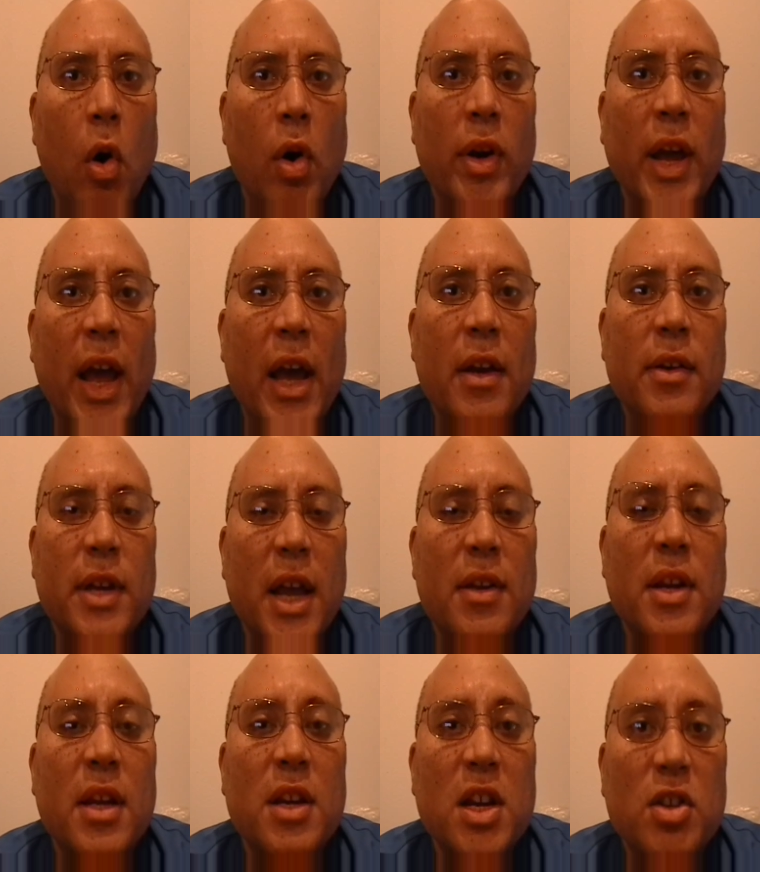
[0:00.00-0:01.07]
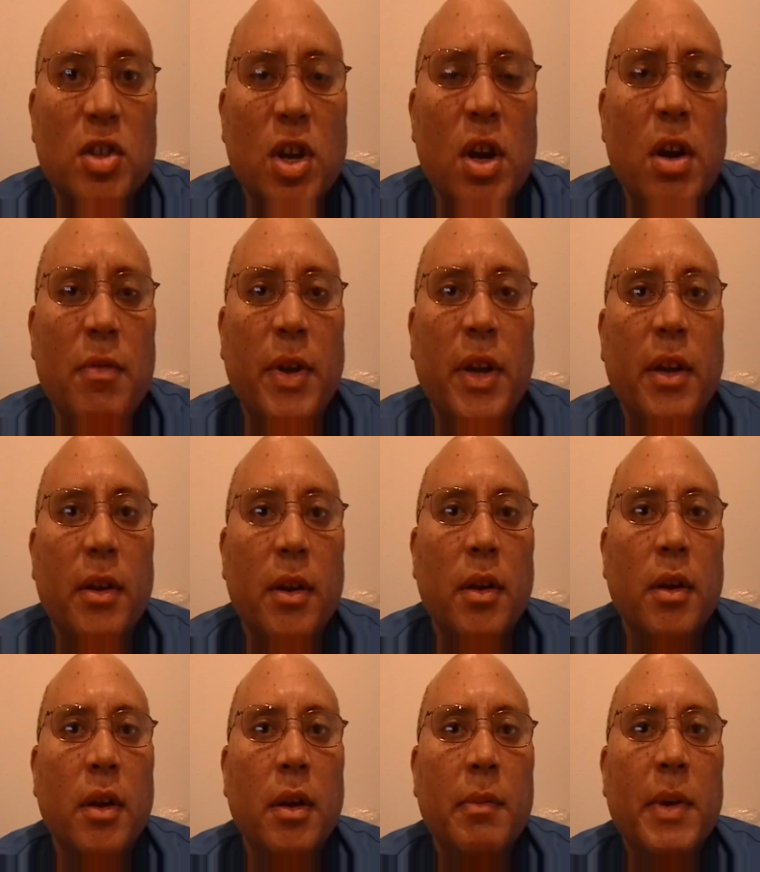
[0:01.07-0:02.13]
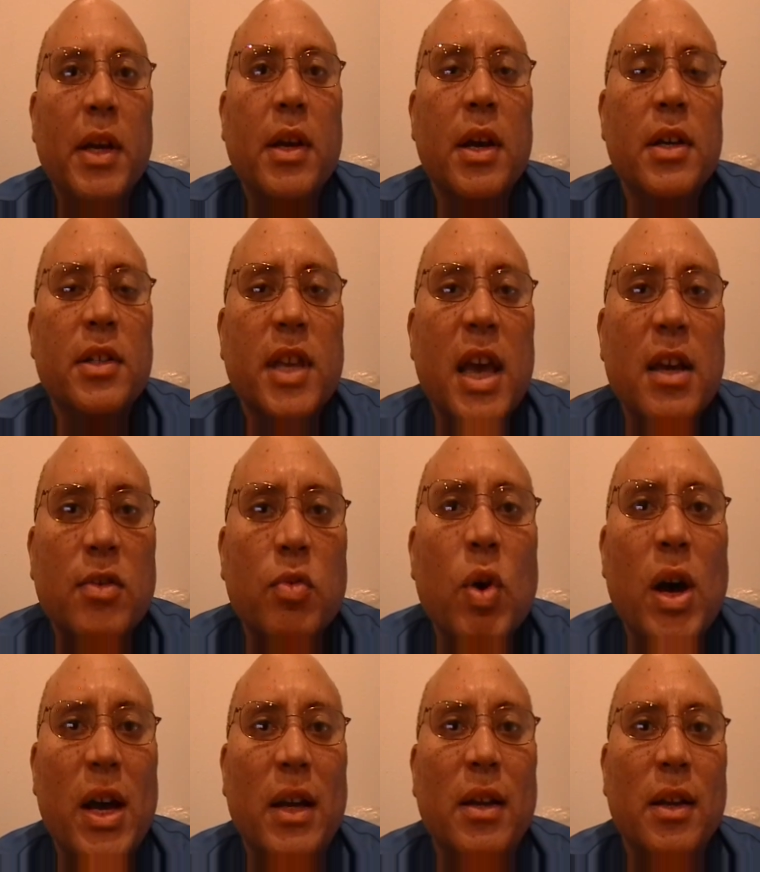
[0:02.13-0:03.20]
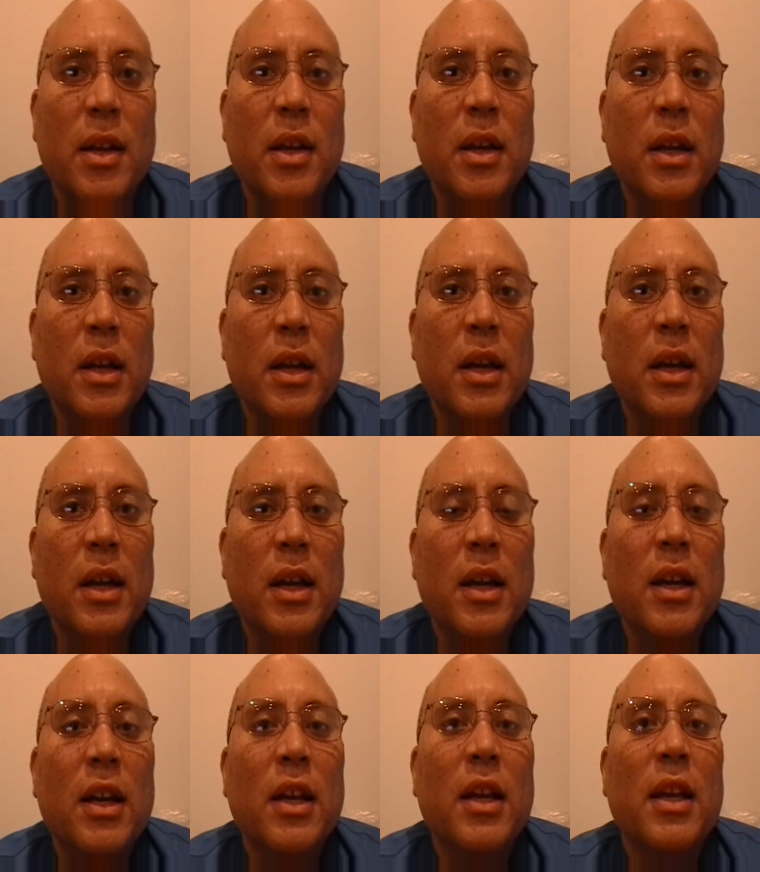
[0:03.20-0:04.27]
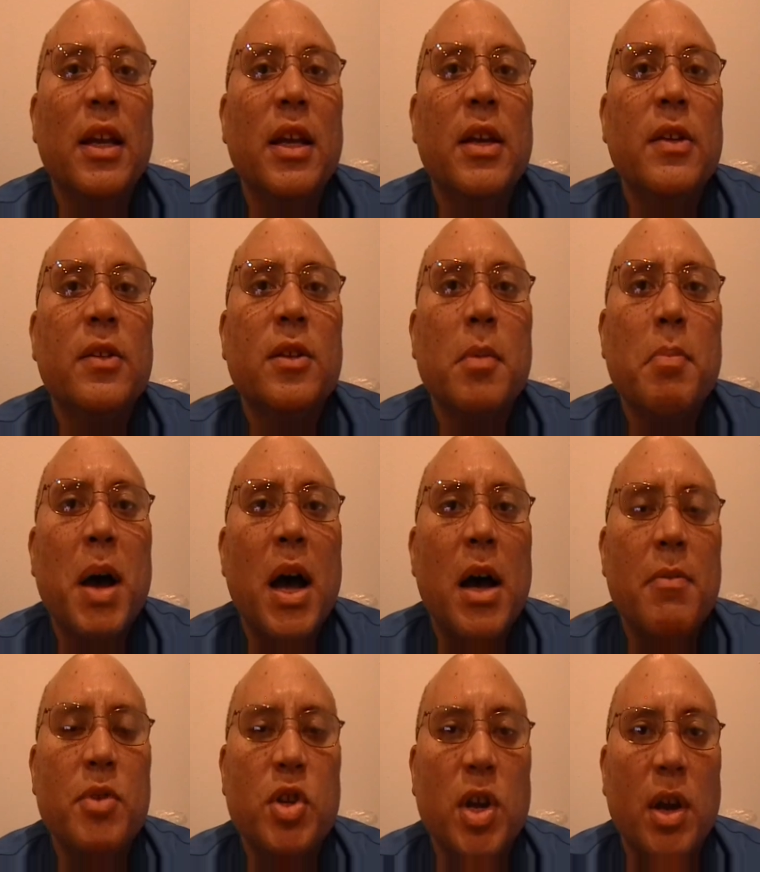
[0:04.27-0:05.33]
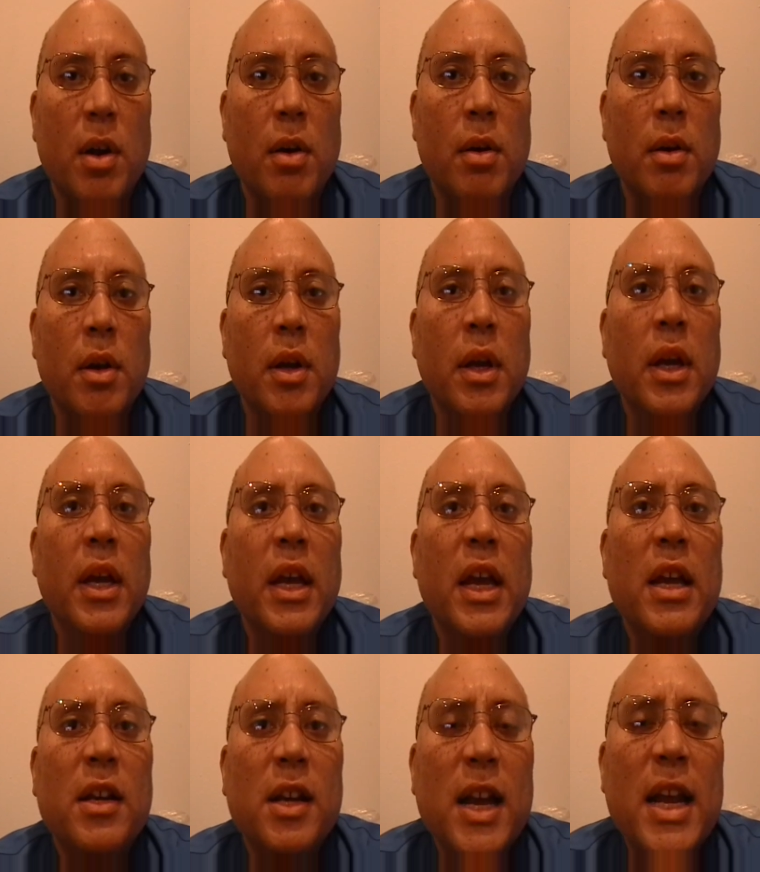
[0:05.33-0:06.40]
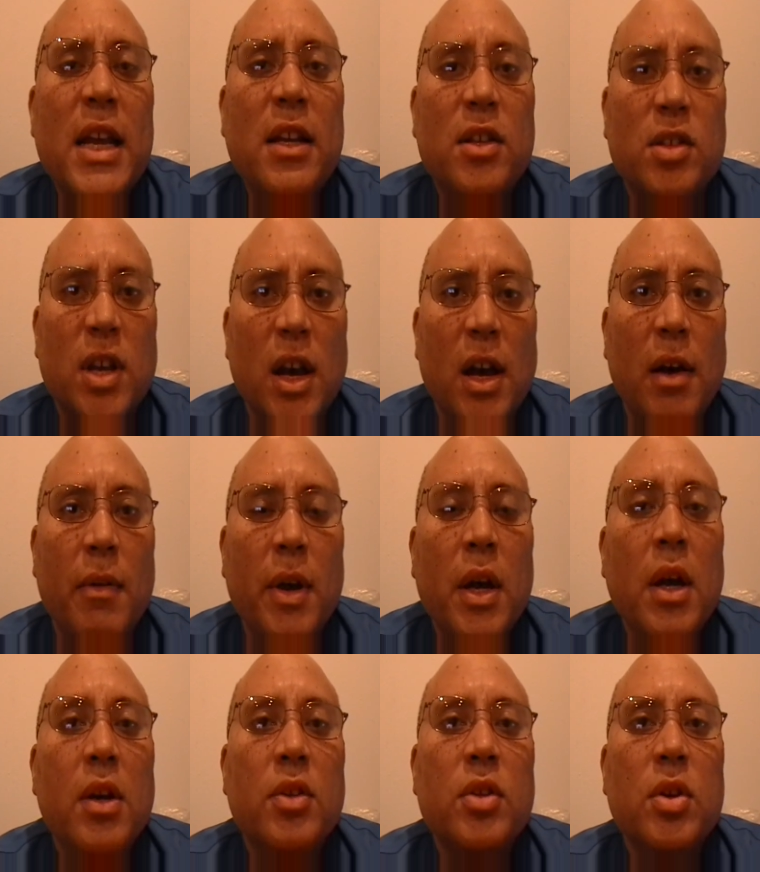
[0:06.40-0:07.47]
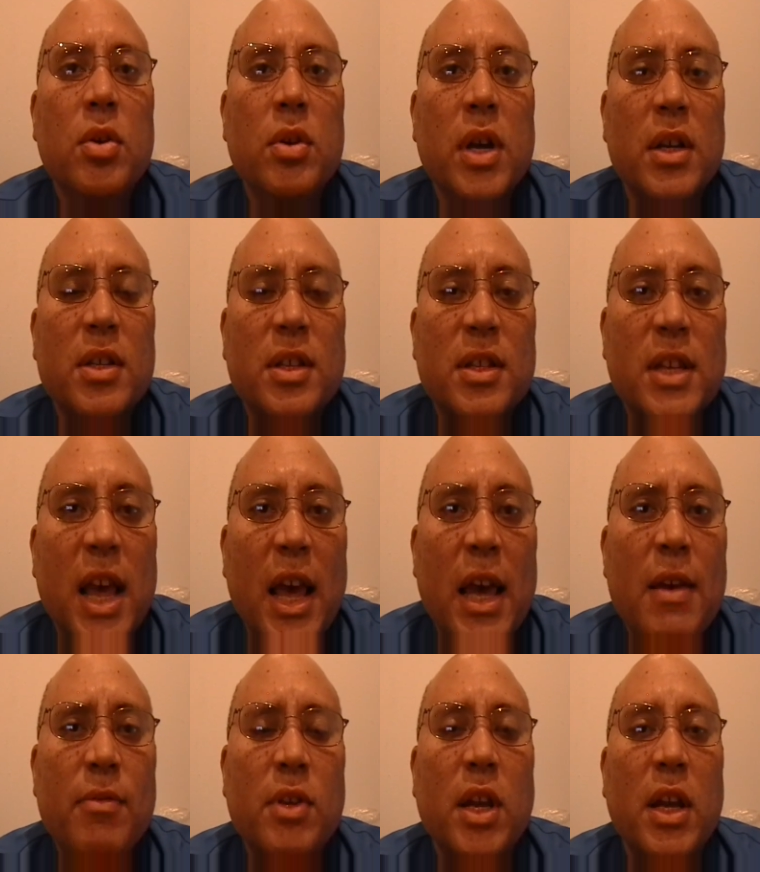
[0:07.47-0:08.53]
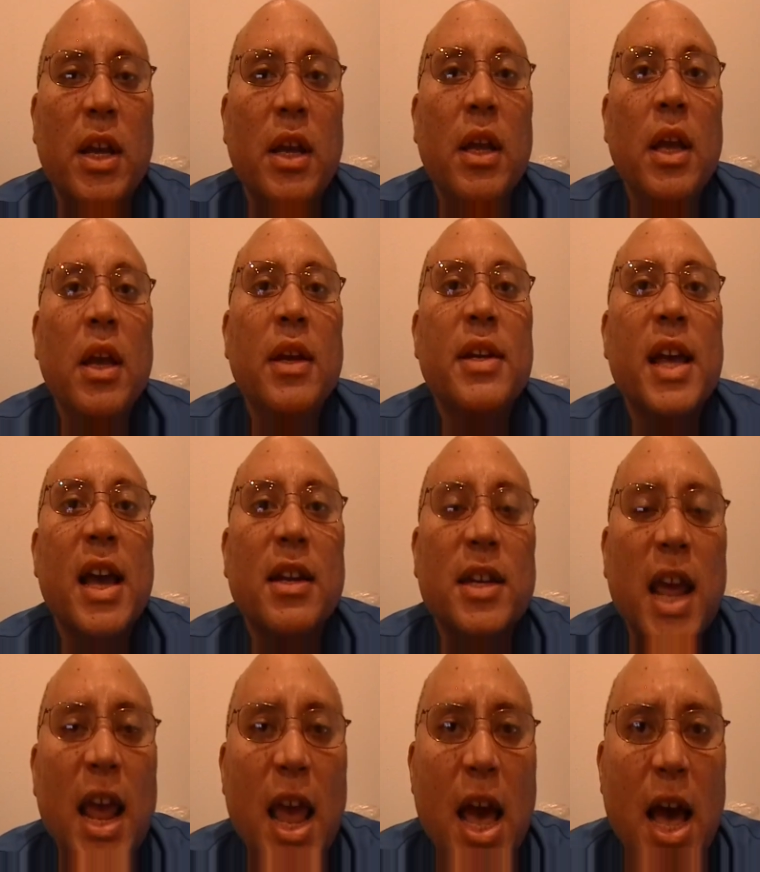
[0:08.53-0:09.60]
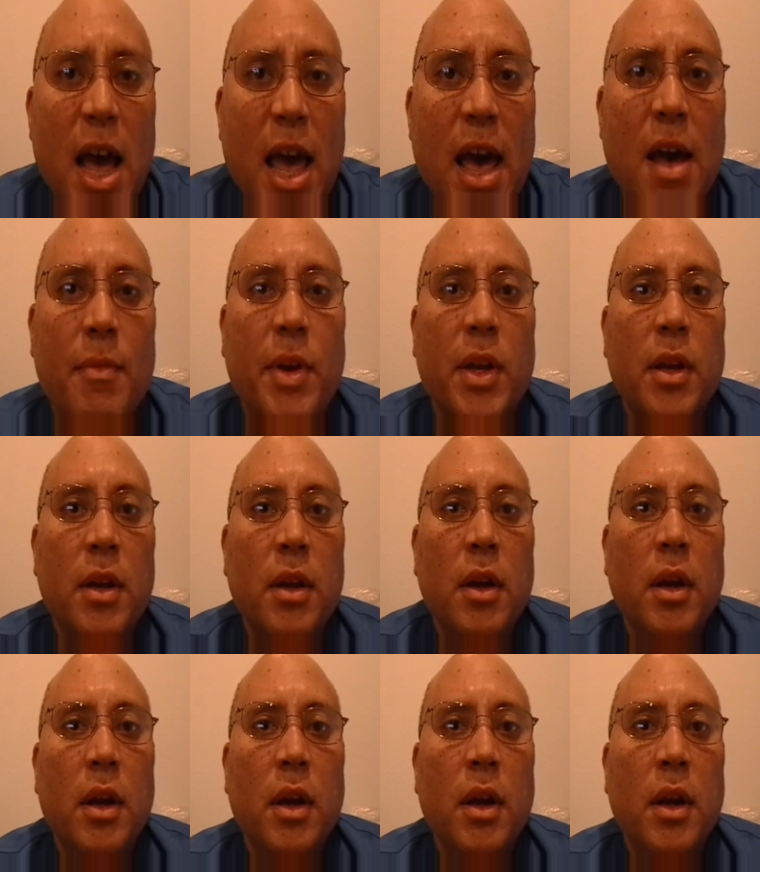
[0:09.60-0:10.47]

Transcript: on that, that they deserve it, because guess what? Here's the bombshell. It links up to the same thing that they are having